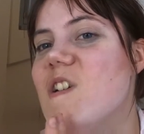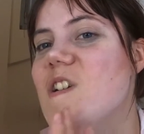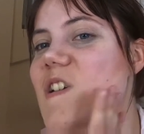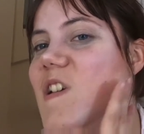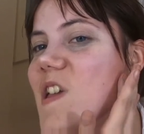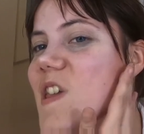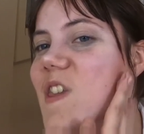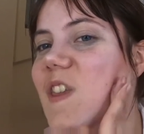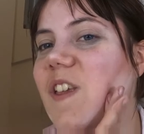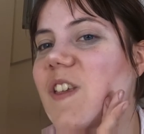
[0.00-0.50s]

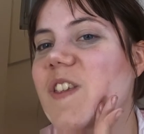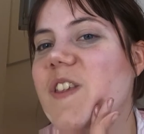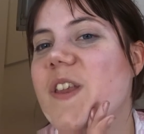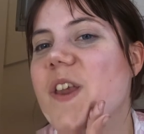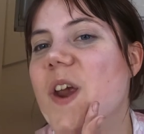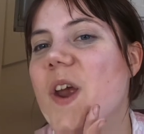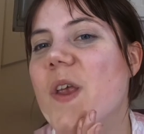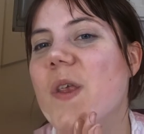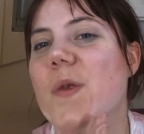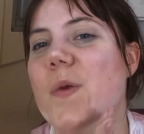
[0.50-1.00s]
This is
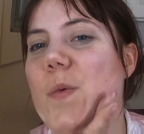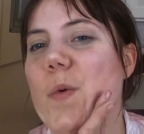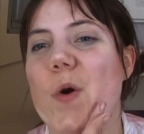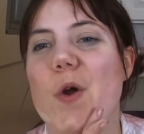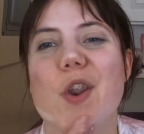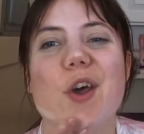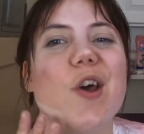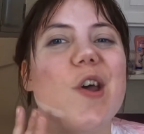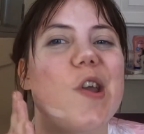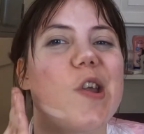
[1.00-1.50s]
just
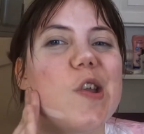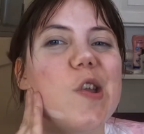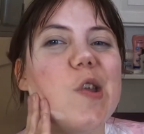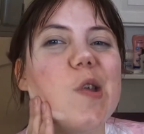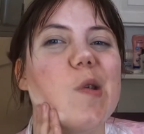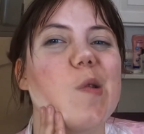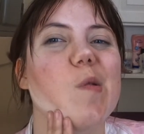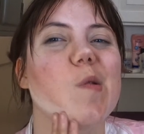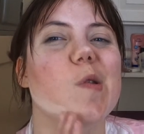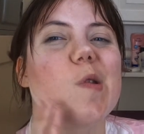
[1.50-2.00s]
what I
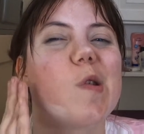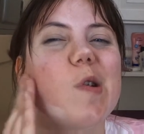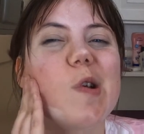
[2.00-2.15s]
do.